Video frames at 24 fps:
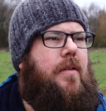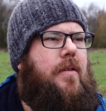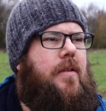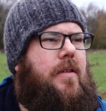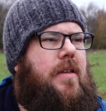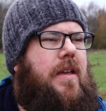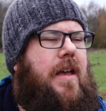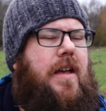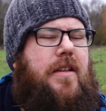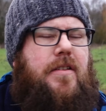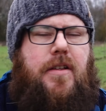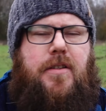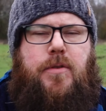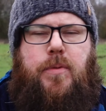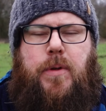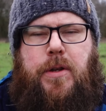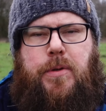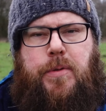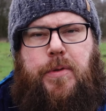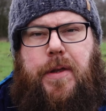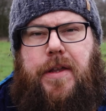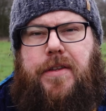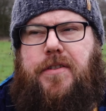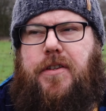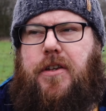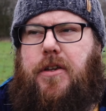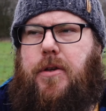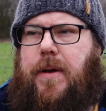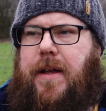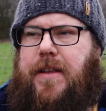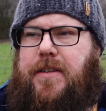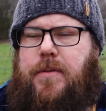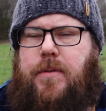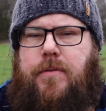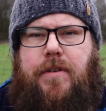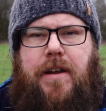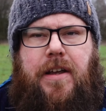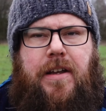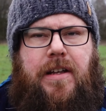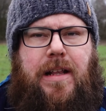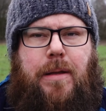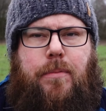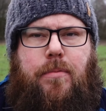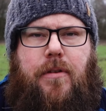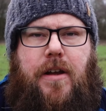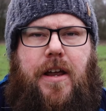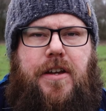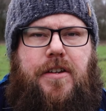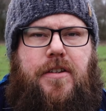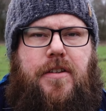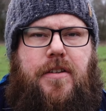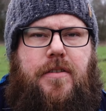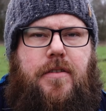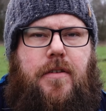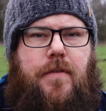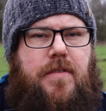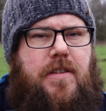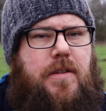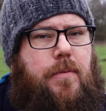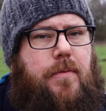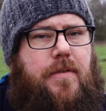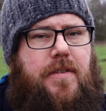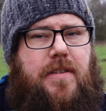Yeah, so 2022, I had some great collaborations, obviously with